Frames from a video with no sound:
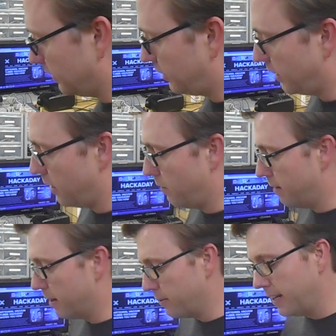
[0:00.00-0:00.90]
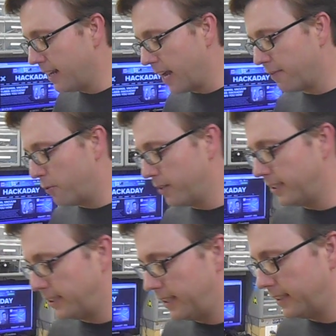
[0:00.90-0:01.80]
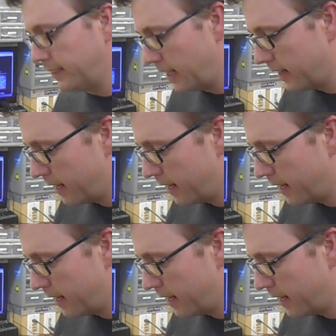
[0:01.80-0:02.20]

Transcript: so I really like 40sys.